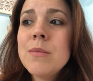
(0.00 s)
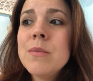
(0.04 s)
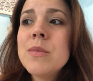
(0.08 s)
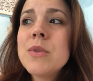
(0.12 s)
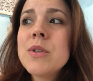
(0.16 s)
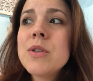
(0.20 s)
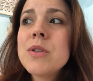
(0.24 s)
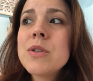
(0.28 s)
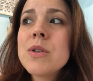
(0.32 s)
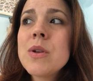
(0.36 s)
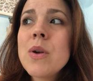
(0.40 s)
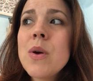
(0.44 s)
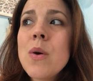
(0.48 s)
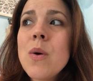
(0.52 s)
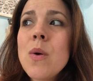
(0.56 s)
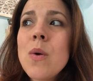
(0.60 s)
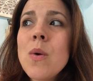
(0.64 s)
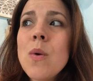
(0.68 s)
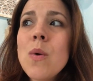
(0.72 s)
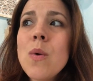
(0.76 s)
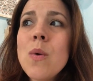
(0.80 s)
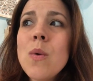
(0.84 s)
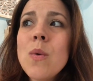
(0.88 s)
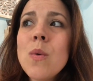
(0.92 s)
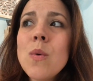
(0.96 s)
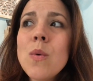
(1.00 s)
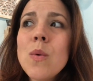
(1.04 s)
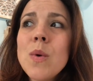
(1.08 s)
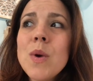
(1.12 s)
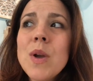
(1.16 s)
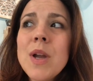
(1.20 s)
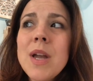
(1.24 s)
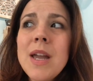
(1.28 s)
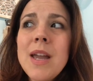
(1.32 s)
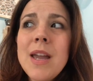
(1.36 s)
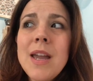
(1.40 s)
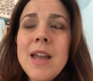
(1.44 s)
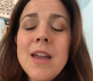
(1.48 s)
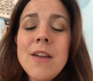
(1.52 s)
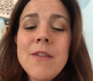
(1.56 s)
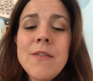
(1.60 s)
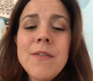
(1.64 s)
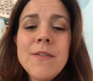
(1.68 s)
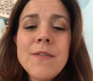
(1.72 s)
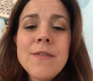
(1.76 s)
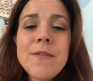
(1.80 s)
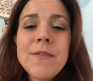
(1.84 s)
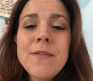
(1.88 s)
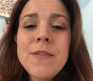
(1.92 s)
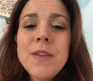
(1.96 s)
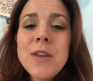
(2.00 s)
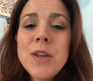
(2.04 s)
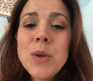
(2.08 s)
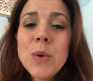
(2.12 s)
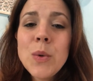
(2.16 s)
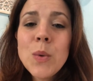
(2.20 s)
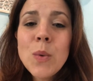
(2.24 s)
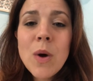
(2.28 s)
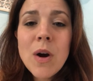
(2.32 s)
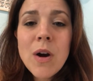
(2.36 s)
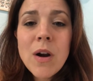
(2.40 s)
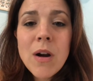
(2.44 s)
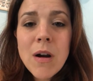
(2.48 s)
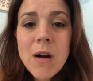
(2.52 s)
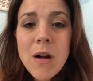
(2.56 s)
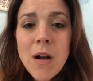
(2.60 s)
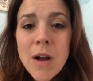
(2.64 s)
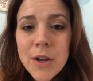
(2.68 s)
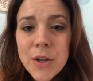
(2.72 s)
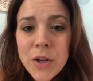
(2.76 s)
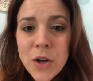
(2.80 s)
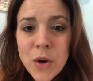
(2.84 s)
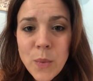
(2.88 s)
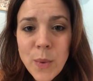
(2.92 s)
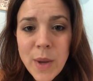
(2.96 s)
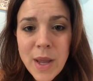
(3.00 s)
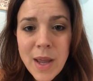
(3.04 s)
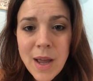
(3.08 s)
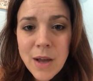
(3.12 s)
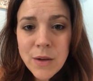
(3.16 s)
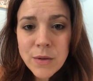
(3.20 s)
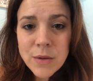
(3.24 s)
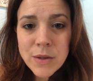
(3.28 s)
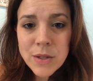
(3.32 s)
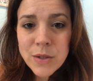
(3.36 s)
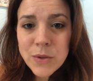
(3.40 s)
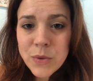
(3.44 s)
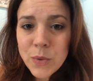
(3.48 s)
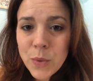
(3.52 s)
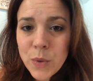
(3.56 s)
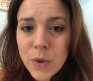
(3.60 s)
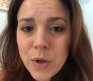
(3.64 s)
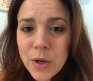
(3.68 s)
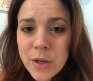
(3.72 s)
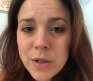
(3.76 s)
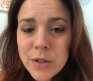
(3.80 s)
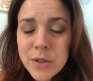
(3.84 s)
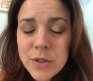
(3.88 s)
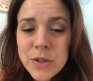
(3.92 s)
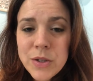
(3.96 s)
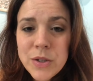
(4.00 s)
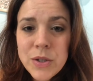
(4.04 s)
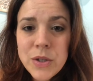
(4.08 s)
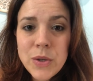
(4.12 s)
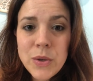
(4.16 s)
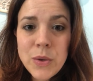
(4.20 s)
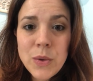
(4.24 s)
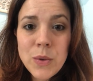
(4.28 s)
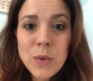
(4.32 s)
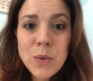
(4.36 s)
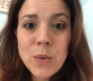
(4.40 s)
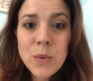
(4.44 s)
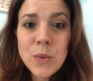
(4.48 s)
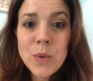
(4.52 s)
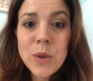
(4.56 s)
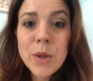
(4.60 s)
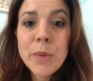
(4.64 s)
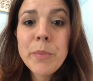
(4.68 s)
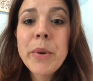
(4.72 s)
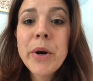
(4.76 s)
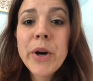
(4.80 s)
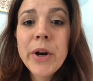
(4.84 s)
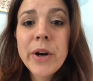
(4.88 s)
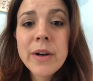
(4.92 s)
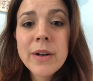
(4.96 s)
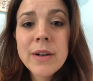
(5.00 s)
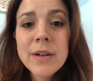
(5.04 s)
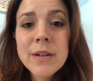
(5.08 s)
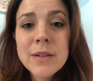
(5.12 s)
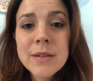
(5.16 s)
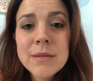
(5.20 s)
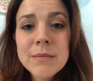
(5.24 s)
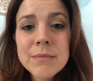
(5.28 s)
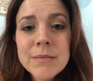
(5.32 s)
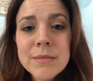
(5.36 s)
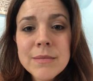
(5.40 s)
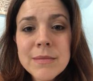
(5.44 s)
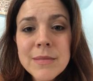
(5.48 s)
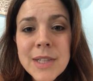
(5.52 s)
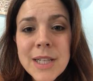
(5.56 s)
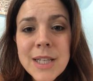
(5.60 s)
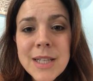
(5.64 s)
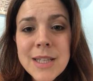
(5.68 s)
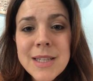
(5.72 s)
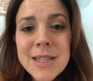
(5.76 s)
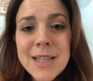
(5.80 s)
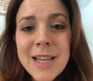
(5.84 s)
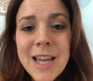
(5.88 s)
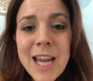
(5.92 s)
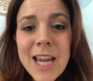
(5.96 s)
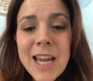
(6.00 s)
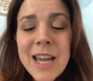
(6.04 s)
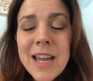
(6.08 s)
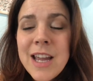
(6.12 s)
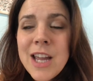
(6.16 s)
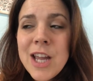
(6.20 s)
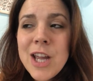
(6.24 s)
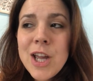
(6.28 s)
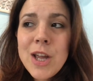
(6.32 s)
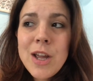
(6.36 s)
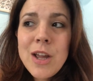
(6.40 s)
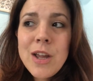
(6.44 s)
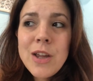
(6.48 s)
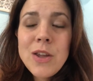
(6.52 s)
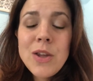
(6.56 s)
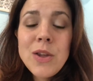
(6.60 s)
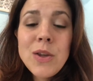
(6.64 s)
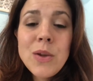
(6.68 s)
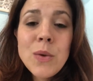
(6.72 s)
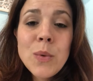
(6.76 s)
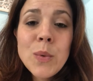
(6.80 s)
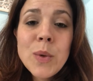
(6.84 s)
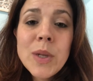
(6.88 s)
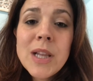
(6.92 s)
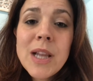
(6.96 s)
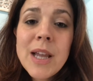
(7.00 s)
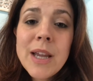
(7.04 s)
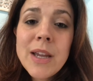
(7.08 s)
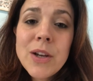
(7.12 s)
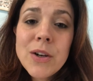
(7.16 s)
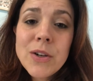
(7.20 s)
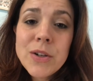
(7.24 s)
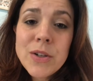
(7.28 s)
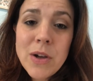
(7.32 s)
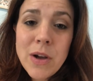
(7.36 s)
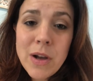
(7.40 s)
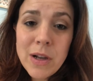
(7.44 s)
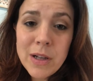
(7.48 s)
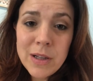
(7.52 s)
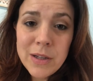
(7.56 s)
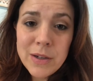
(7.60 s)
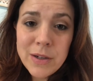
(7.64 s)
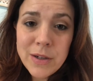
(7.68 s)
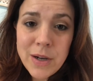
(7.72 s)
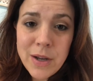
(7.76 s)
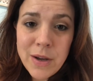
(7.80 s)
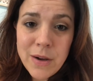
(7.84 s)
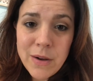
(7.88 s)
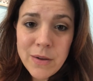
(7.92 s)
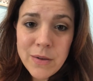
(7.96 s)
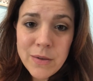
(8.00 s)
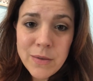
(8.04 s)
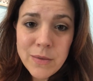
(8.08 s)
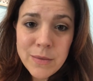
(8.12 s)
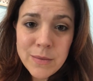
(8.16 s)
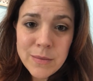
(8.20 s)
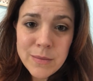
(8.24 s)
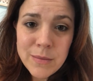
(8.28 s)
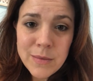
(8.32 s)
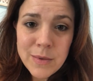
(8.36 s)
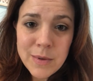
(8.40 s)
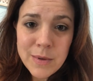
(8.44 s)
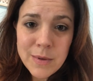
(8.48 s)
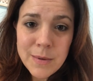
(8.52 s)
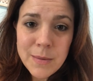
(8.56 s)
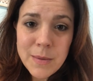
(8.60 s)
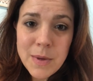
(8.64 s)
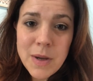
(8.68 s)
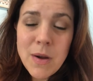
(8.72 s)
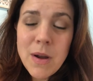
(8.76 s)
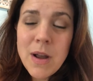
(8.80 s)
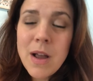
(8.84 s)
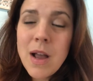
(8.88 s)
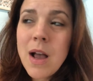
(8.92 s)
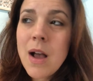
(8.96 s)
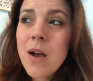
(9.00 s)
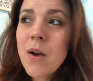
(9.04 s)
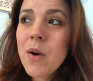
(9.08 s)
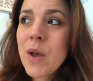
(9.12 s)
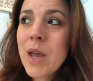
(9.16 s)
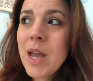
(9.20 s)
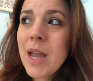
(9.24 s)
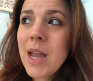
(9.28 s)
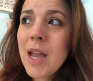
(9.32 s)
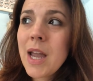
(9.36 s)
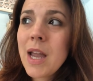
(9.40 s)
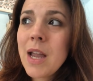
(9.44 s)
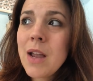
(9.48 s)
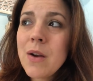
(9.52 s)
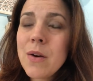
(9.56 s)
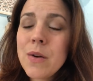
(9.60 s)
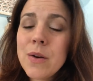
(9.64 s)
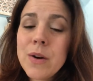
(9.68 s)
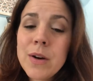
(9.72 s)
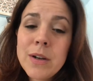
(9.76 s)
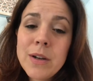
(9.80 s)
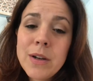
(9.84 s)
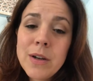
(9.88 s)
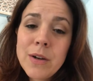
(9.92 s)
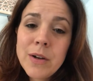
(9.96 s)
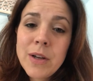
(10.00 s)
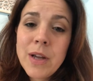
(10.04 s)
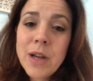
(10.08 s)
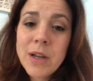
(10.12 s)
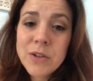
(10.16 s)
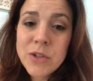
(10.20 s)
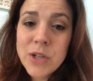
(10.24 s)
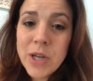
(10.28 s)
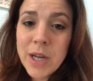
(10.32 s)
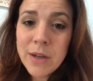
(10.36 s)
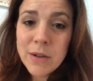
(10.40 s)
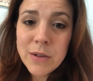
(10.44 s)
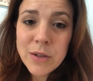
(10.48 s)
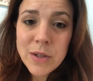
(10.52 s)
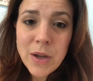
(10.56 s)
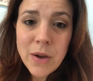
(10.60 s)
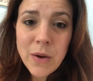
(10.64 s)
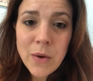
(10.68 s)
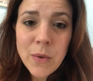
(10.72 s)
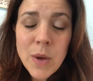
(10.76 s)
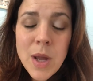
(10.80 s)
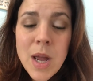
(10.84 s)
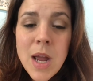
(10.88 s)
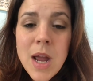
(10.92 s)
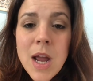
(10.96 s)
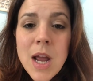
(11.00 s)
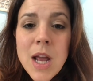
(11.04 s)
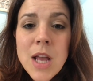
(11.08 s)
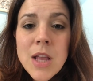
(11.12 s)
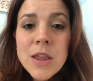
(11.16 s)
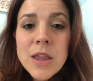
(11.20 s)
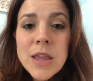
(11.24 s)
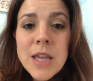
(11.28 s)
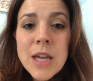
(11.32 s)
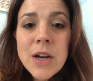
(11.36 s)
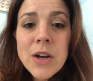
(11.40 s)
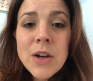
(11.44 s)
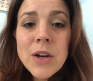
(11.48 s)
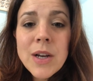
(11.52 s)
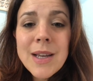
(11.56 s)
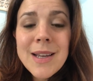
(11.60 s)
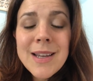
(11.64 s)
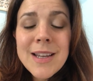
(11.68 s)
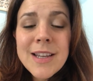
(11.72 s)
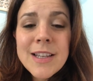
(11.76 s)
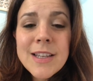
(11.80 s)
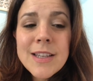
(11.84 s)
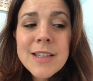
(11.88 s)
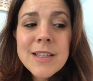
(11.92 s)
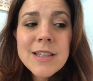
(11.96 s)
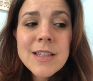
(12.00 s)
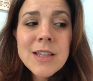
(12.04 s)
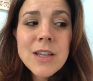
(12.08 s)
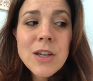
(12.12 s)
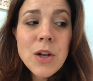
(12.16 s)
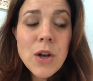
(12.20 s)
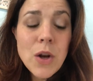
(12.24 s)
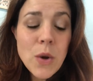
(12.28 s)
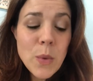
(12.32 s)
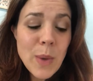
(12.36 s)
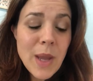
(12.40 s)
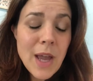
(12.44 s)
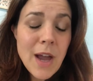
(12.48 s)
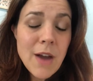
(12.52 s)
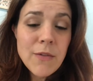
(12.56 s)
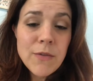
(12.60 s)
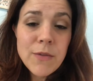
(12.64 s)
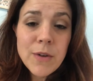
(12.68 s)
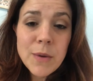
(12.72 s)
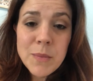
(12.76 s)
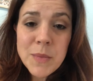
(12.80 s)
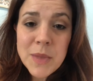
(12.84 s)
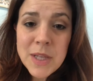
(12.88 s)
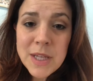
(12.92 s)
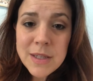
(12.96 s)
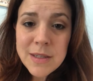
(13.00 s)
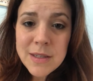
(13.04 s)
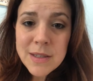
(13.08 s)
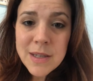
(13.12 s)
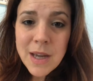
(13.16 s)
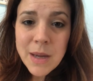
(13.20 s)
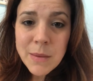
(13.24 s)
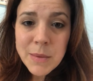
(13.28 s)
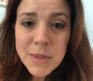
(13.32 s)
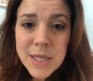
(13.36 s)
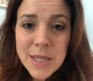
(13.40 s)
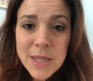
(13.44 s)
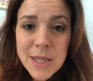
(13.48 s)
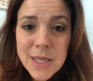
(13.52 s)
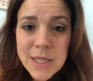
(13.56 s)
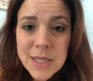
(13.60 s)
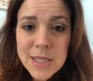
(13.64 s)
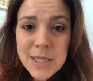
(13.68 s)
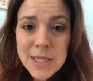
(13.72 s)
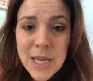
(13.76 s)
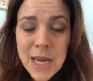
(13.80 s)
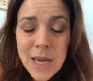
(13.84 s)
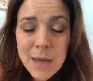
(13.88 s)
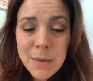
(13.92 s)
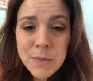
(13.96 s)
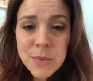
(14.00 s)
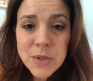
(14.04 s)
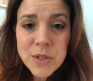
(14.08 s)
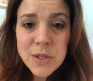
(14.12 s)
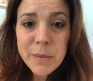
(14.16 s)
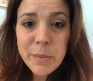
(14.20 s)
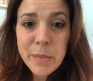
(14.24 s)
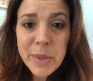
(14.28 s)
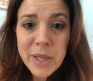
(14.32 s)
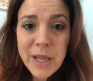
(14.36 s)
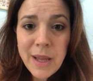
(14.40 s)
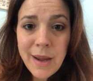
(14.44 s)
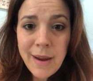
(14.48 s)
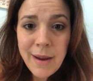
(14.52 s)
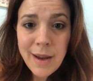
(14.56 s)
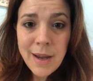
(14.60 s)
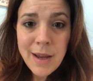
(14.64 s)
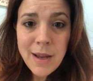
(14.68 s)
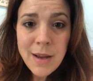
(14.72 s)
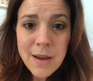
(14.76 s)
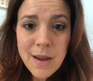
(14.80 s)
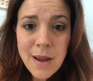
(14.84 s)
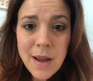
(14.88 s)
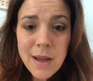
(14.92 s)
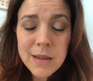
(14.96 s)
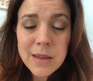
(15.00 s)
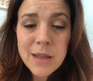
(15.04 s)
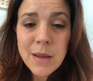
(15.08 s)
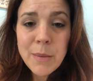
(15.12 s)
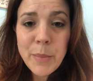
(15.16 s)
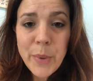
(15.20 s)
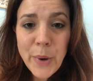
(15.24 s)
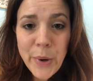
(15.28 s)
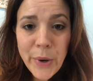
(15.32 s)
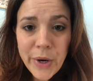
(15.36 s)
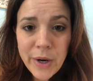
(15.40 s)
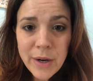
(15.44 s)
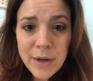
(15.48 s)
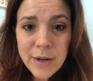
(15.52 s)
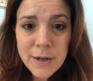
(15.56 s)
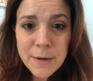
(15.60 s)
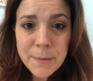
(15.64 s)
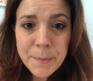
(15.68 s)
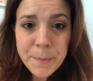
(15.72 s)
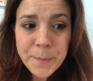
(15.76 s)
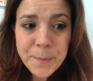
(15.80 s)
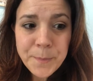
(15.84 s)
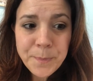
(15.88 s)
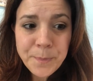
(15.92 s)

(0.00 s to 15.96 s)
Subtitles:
So if you are on your way out the door to the park, let's say, you would let your toddler know, okay, or your young child know, there is, we have from this time to play at the park.